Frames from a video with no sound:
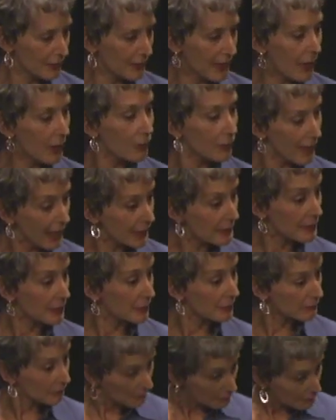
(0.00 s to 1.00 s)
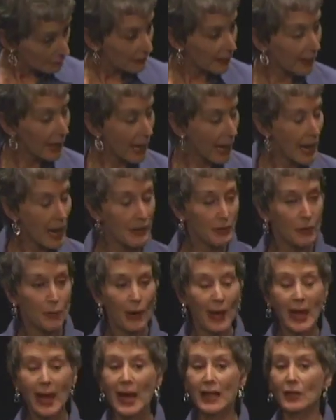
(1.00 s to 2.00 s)
Now, granted, I, the
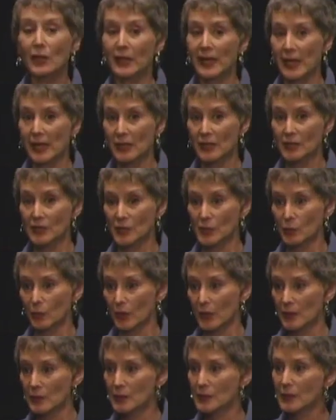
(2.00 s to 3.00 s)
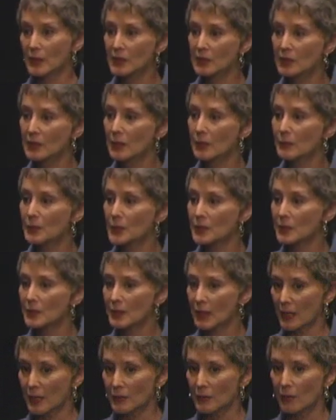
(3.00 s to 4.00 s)
way I look at it is this way.
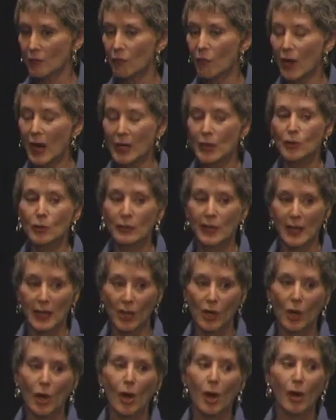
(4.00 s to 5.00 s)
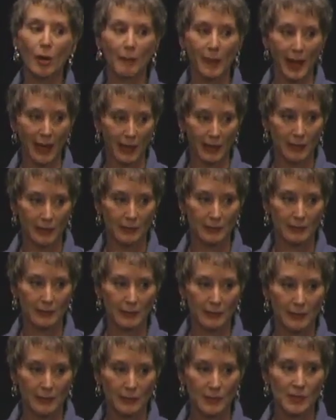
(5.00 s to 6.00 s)
60% of why you get a callback
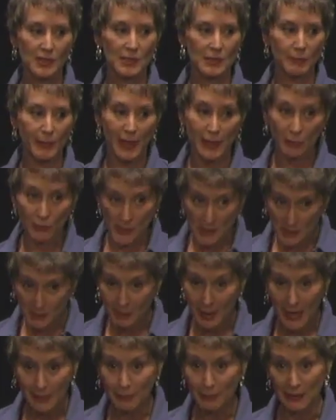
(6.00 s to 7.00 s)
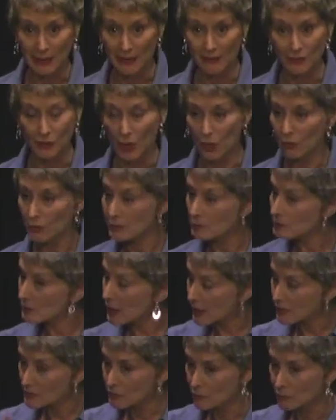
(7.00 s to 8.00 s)
this is my this is my belief. No one
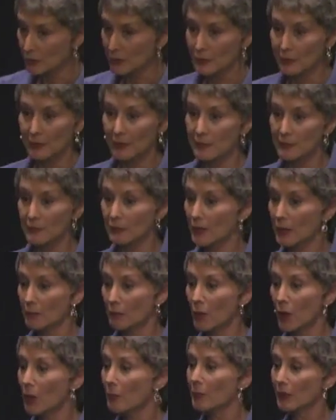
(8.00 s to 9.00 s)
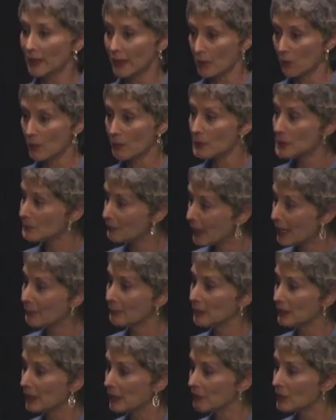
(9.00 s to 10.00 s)
has it written in marble anywhere, but it's my
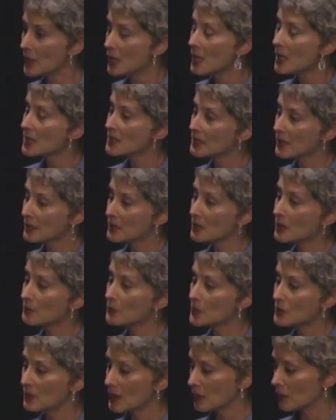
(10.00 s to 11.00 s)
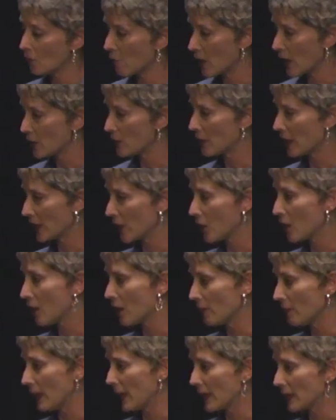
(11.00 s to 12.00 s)
belief. 60% of why you get a
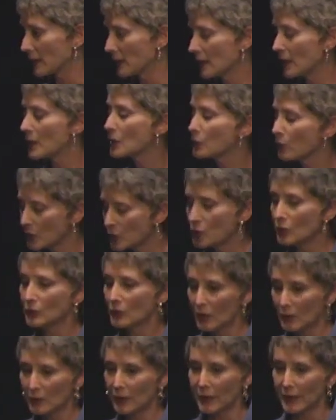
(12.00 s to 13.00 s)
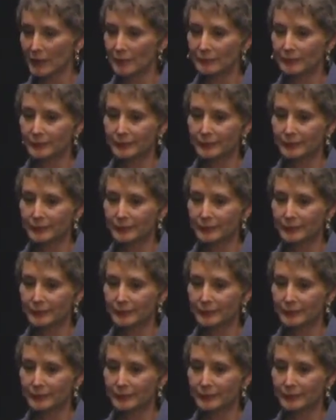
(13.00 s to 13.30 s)
callback is what you look like.